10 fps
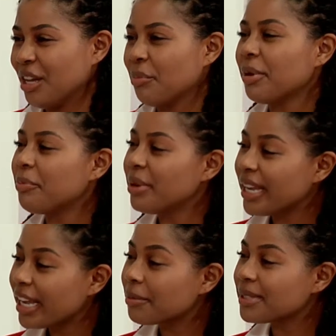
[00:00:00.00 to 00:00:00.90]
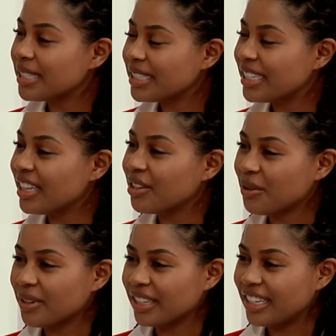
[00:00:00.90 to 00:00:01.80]
but being able to see the
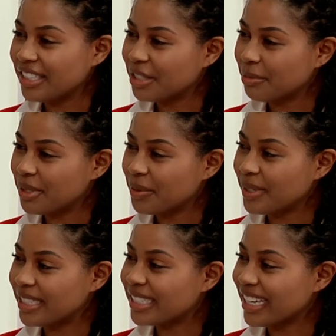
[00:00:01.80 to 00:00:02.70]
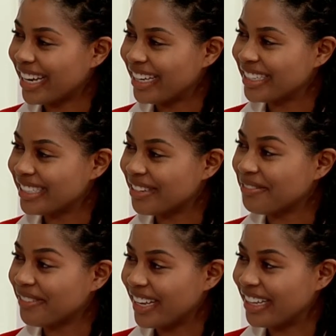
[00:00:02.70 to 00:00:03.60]
correlation between science and
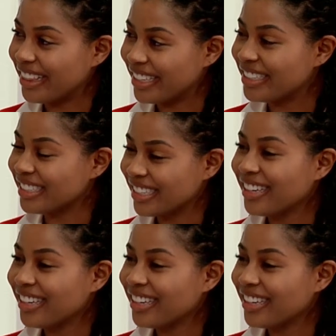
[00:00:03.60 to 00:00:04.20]
faith. It's